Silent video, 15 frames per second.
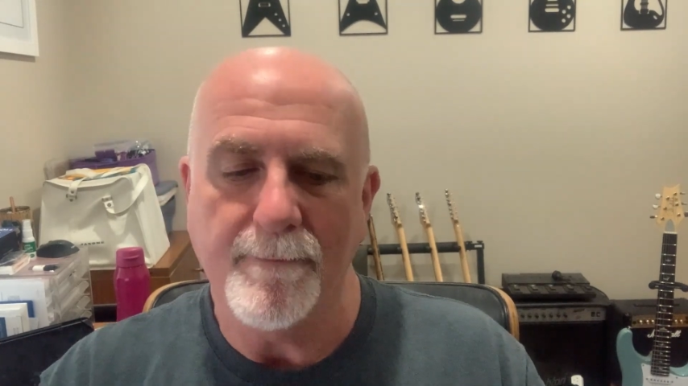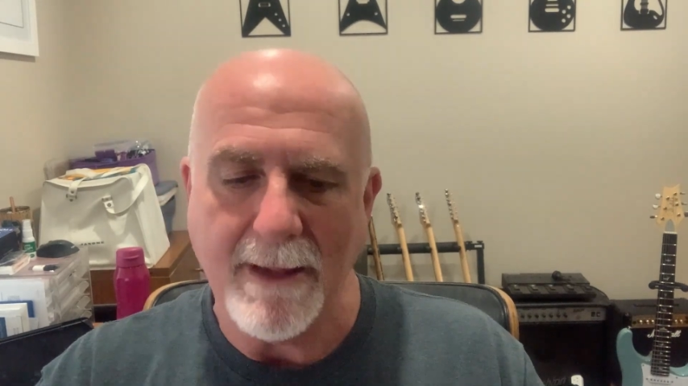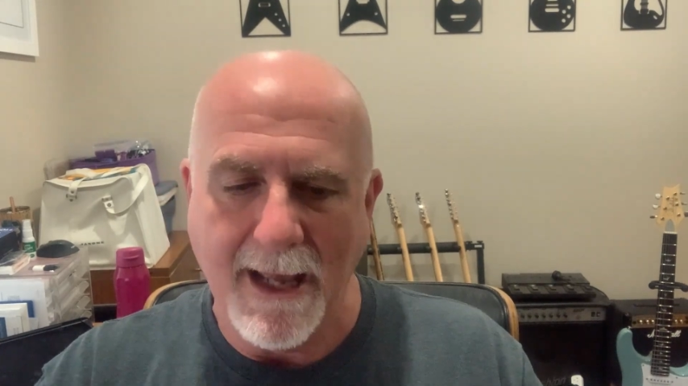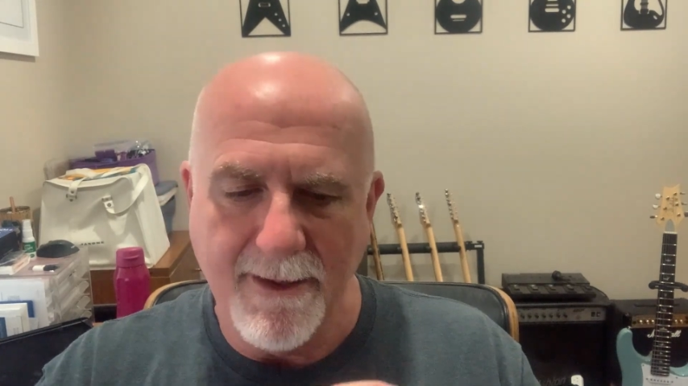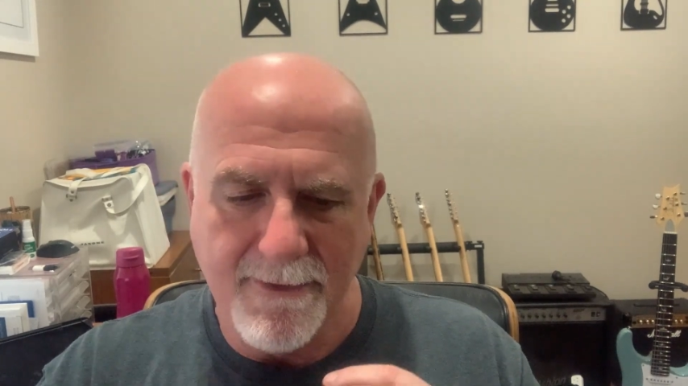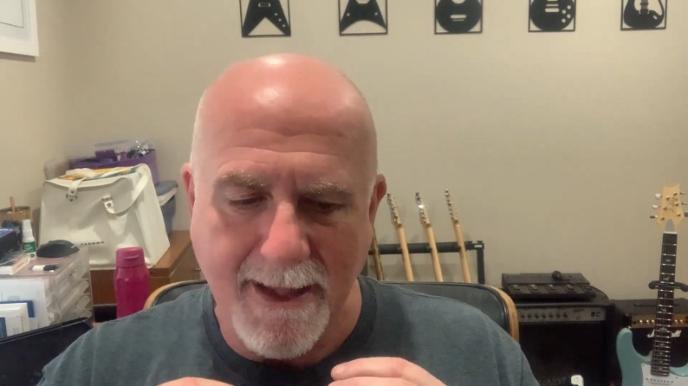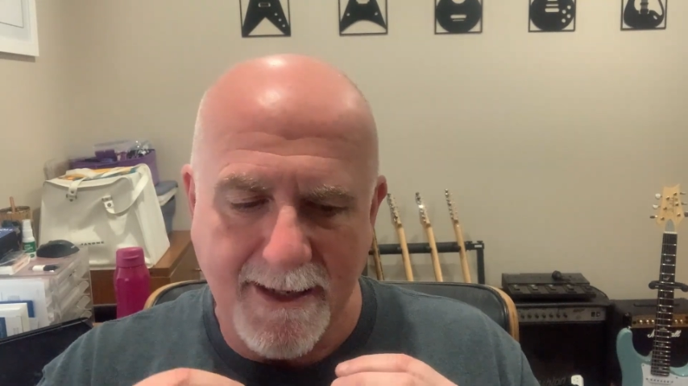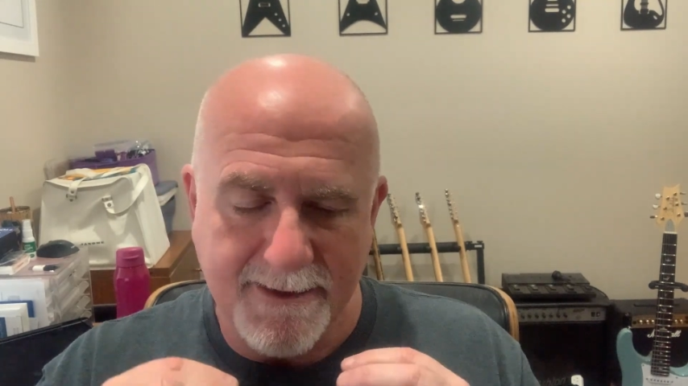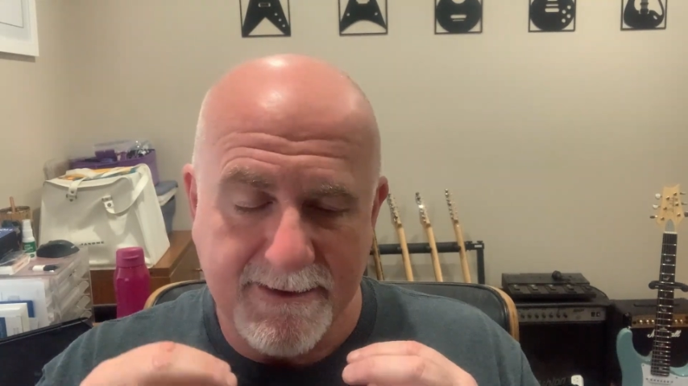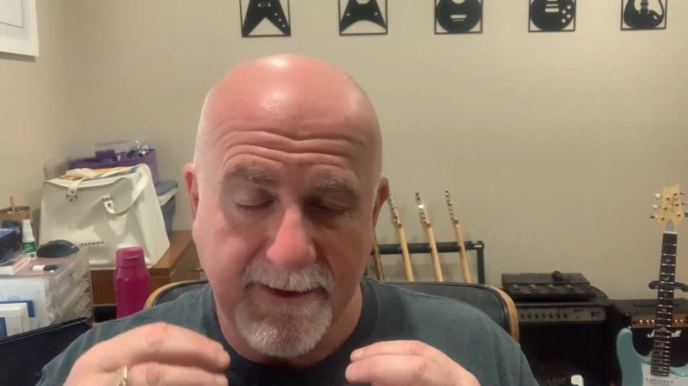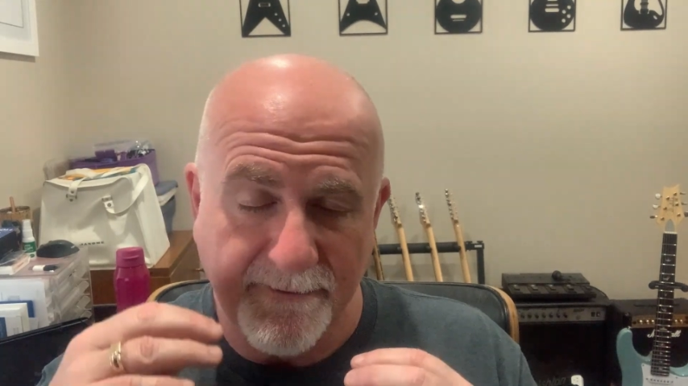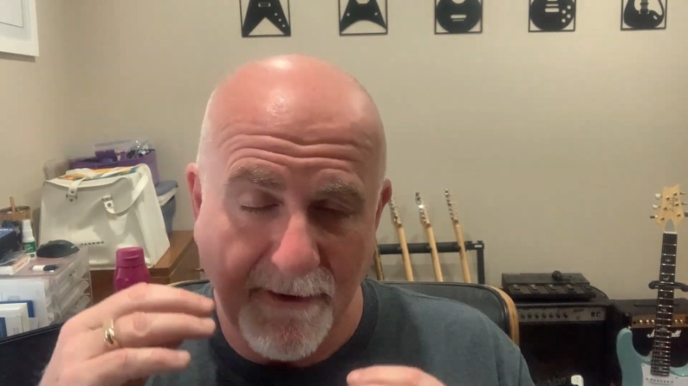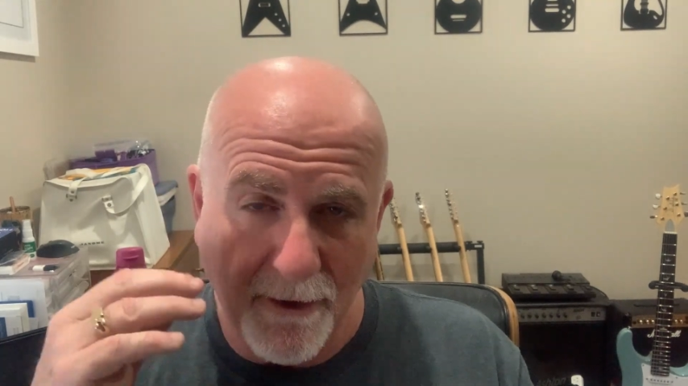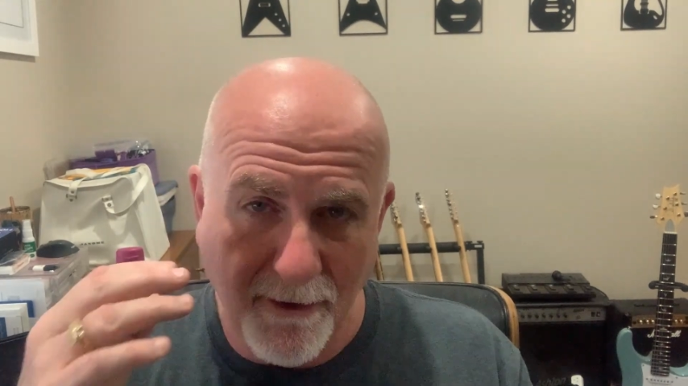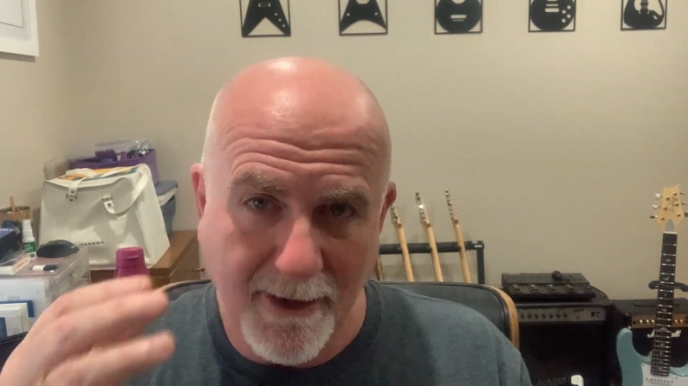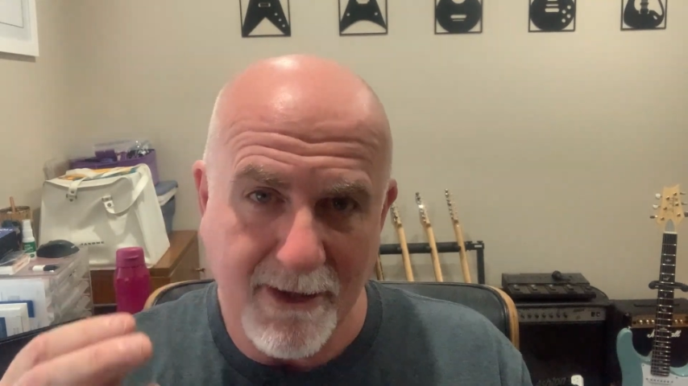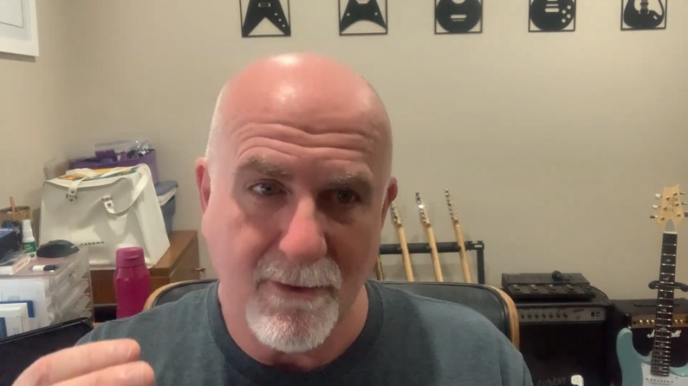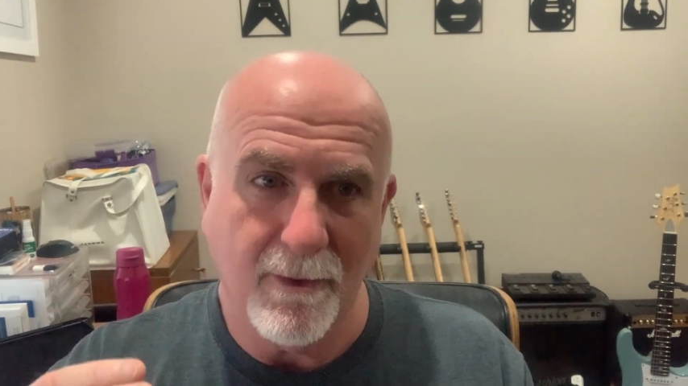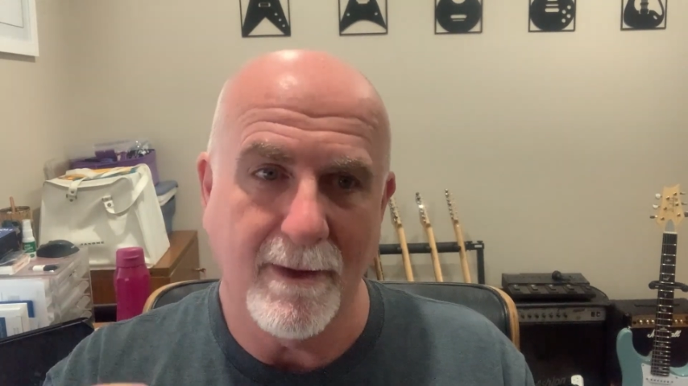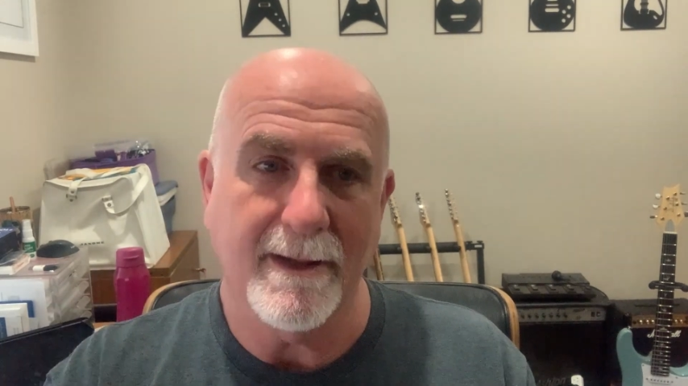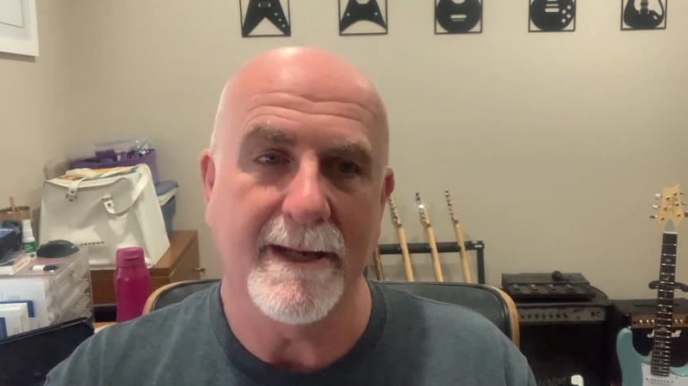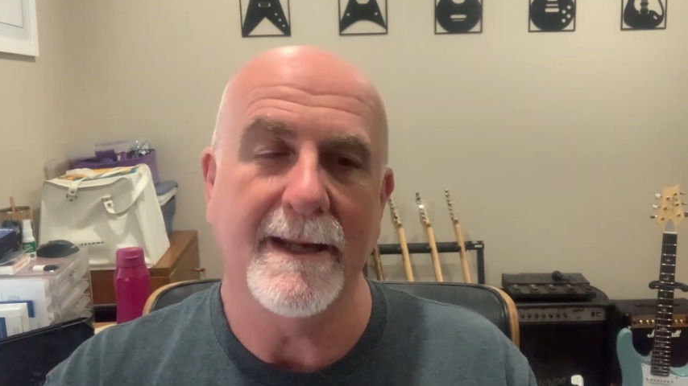and that it's of a high
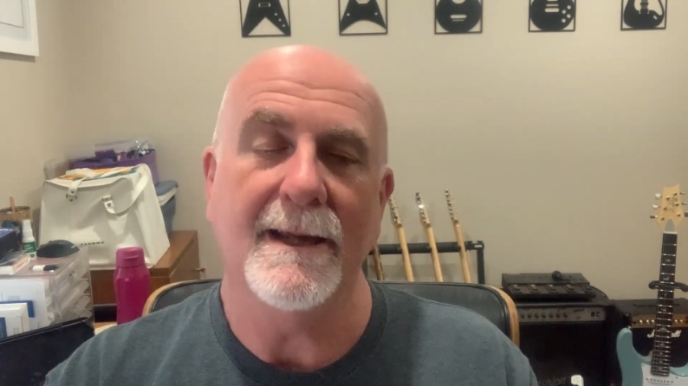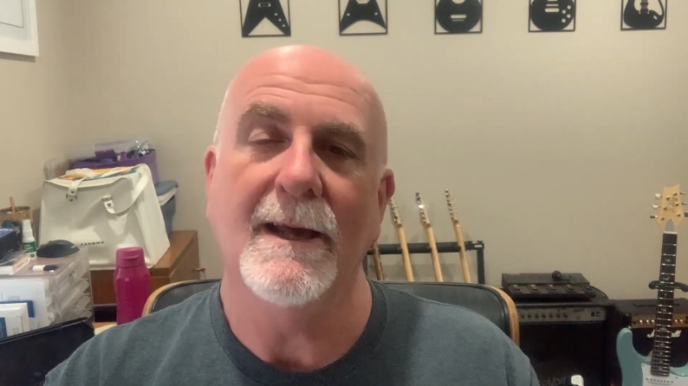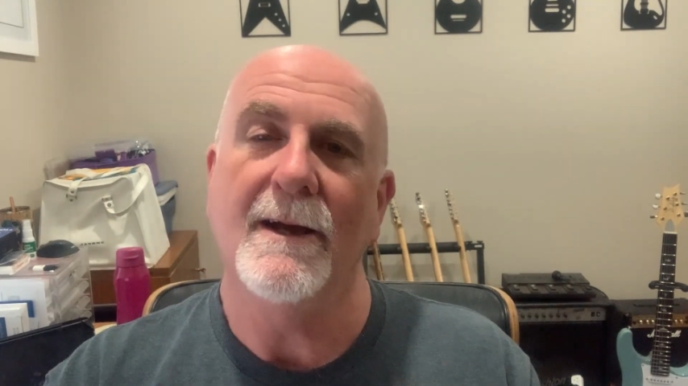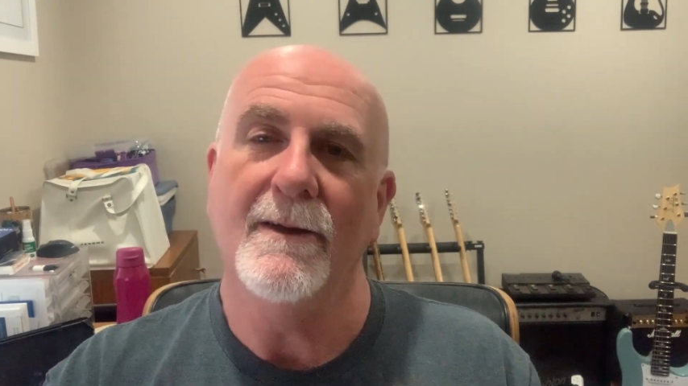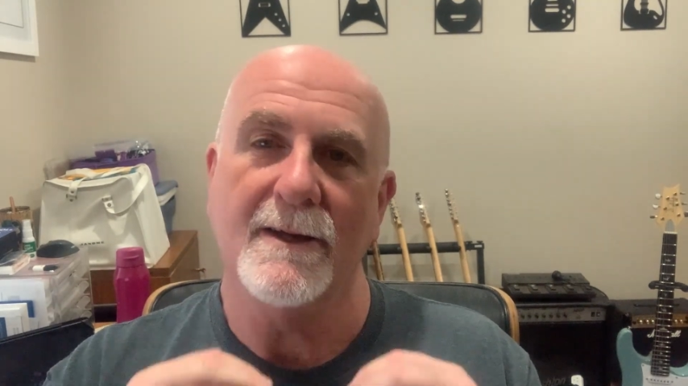quality,